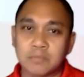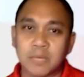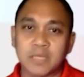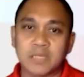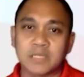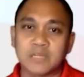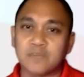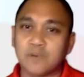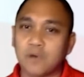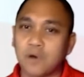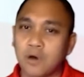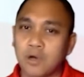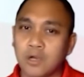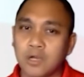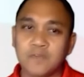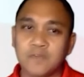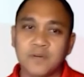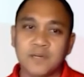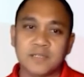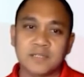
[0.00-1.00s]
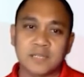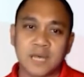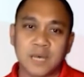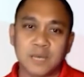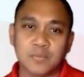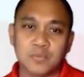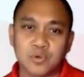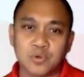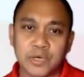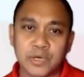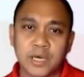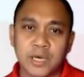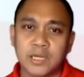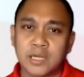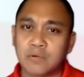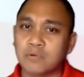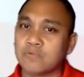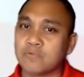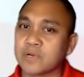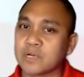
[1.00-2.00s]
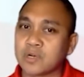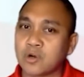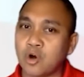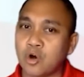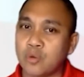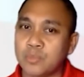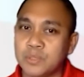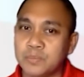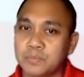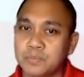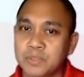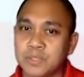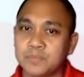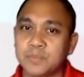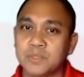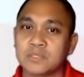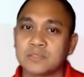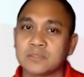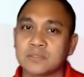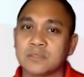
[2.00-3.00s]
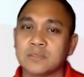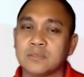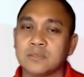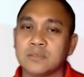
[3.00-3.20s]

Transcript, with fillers: but if all of us come together with a common purpose,